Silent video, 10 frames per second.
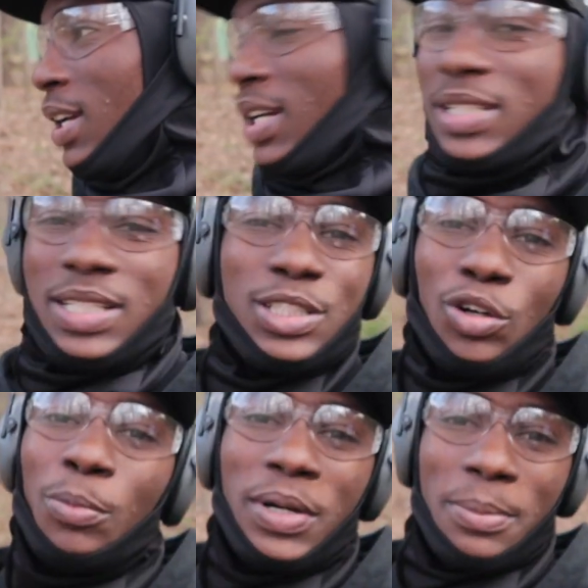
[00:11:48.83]
cause it's
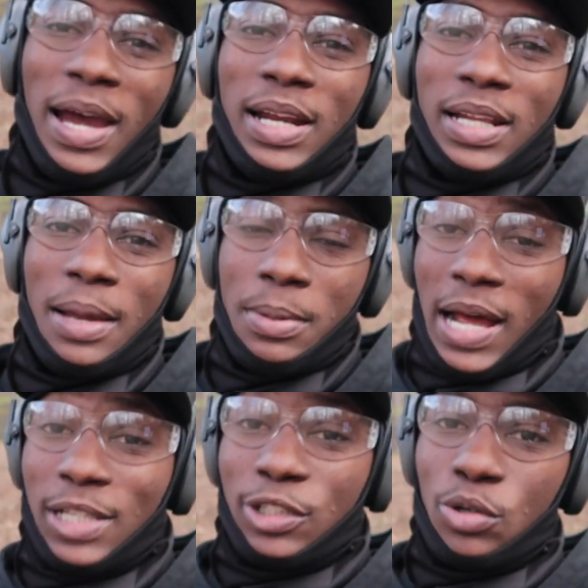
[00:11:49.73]
shooting pretty bad today, but
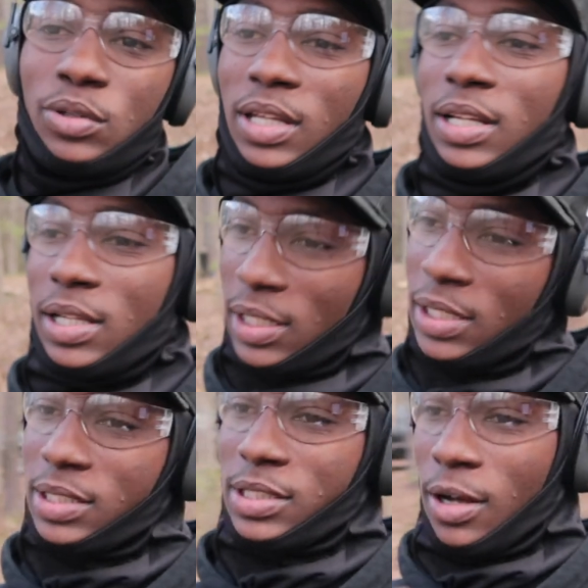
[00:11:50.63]
I do need to
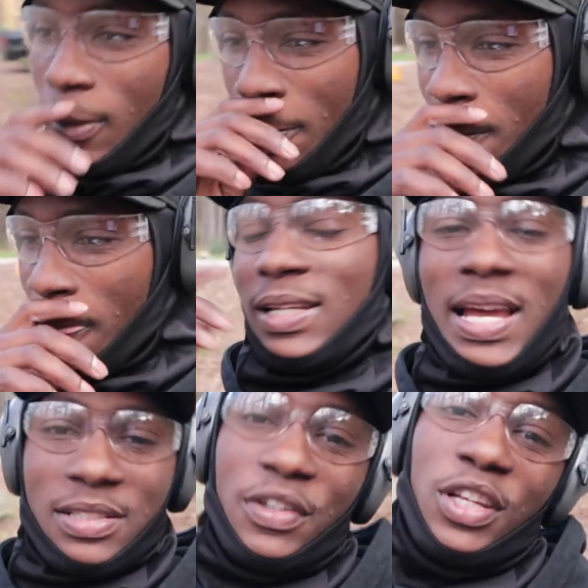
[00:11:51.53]
clean it. So
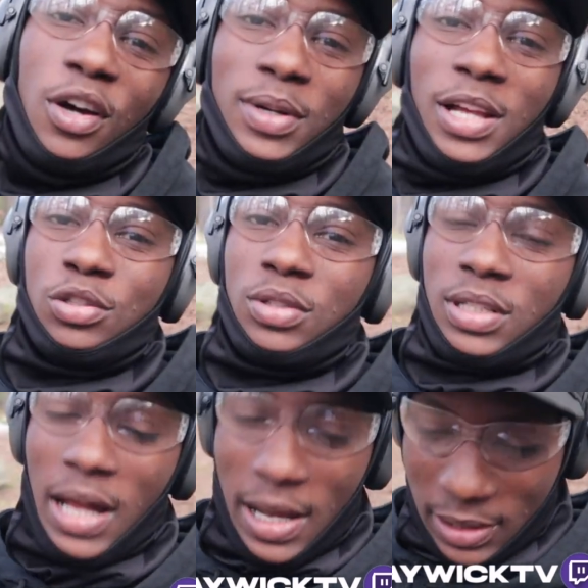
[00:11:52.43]
next video when I shoot the
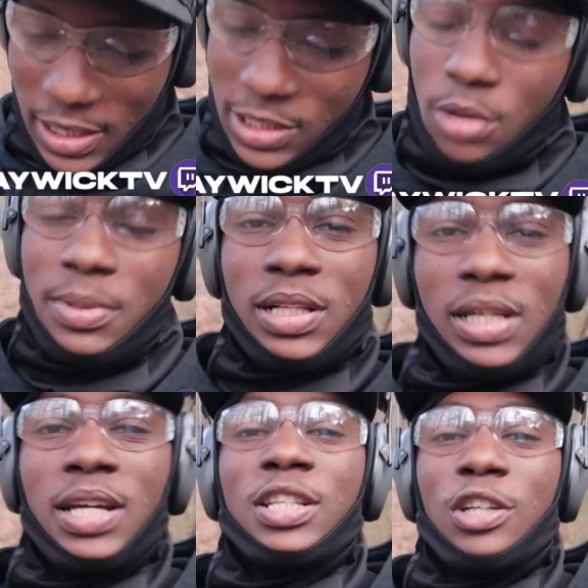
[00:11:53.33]
Glock, it's gonna be
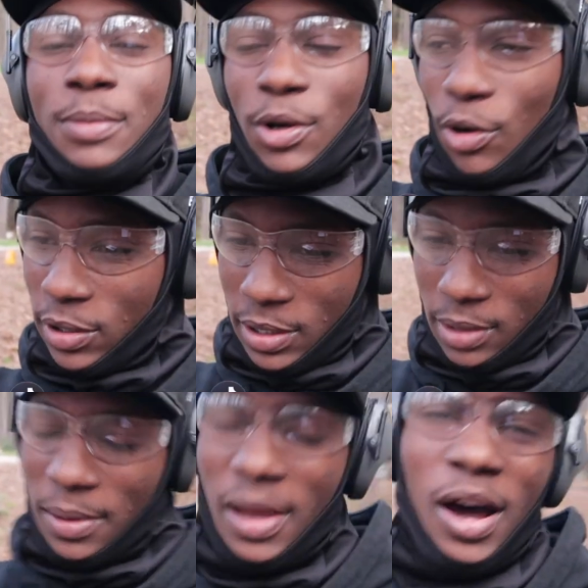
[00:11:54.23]
clean, it's gonna be oiled
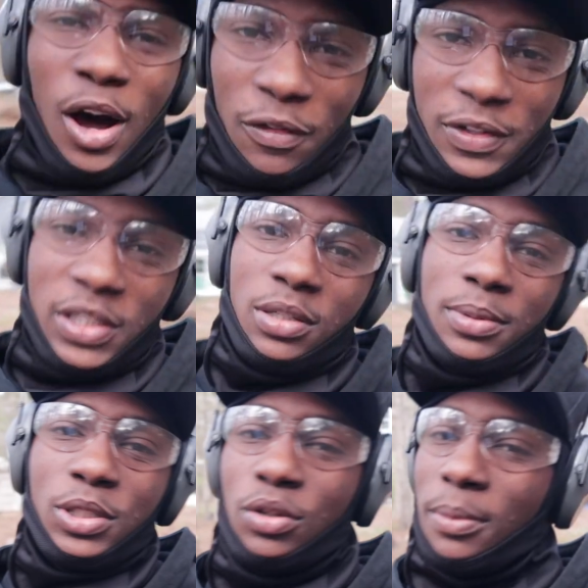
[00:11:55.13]
up. Hopefully it should
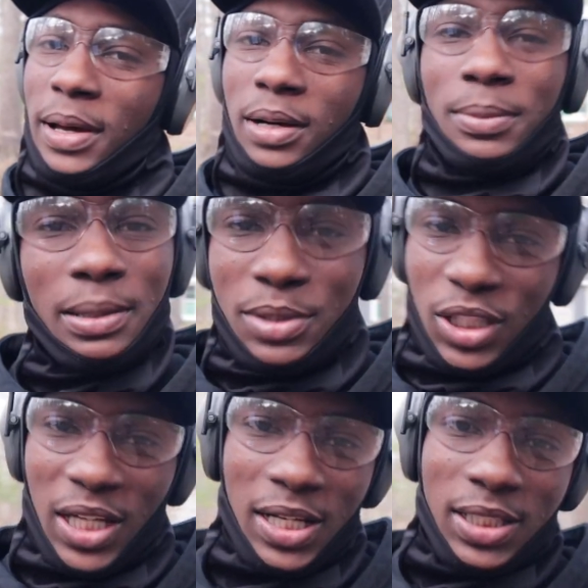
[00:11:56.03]
be shooting better, but let me
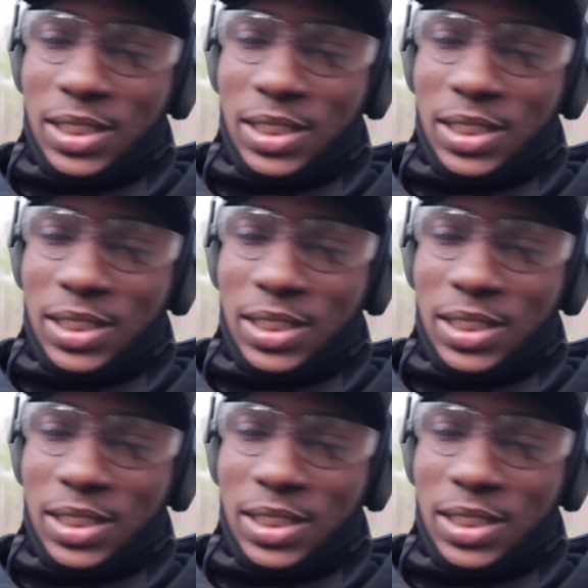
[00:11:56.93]
show y'all these